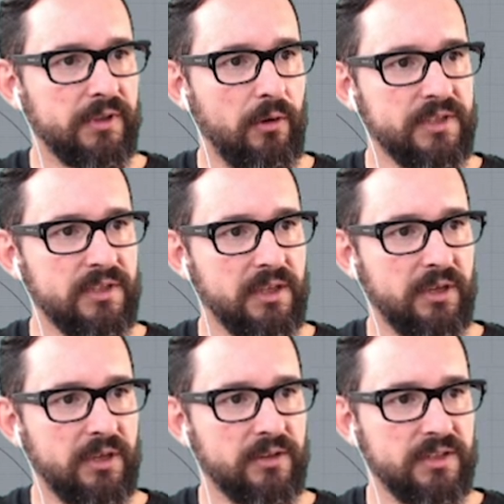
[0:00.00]
Obviously,
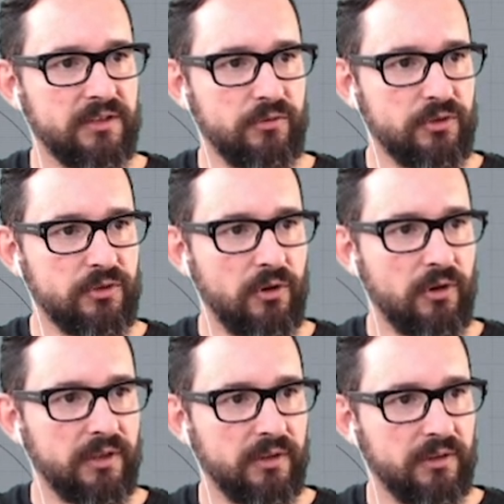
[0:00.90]
because it's too
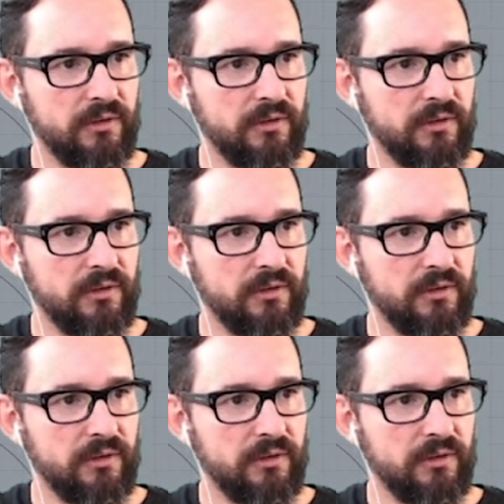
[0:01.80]
short,